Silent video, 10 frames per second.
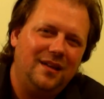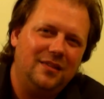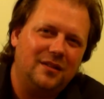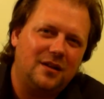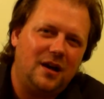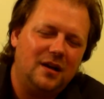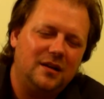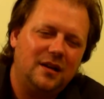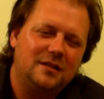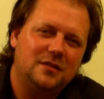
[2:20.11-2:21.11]
in the
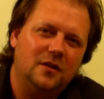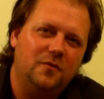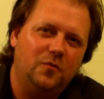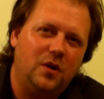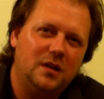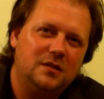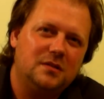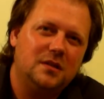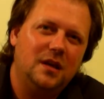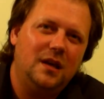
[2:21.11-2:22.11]
context of
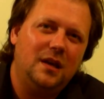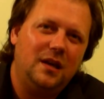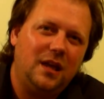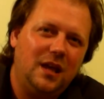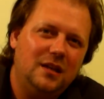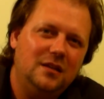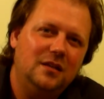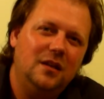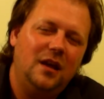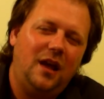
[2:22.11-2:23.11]
one's
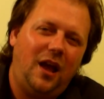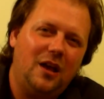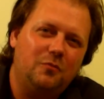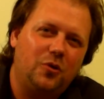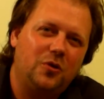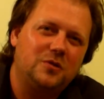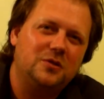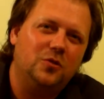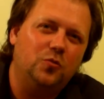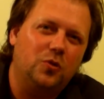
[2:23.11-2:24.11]
hidden and
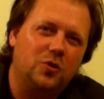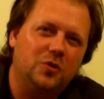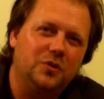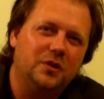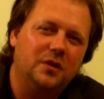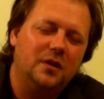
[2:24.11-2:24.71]
personal world.